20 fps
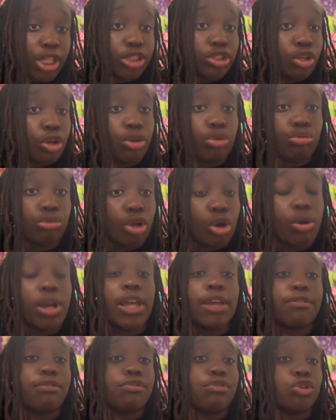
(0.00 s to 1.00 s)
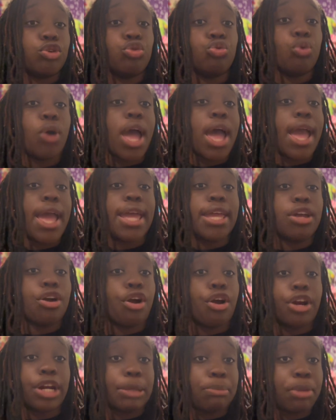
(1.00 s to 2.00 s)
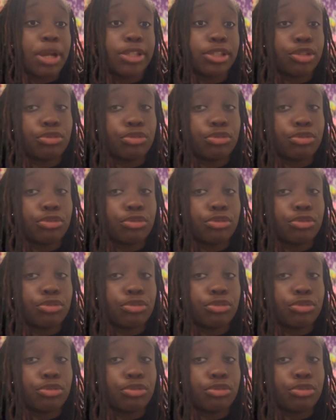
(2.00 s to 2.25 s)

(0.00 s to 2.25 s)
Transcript: so if you ain't already picked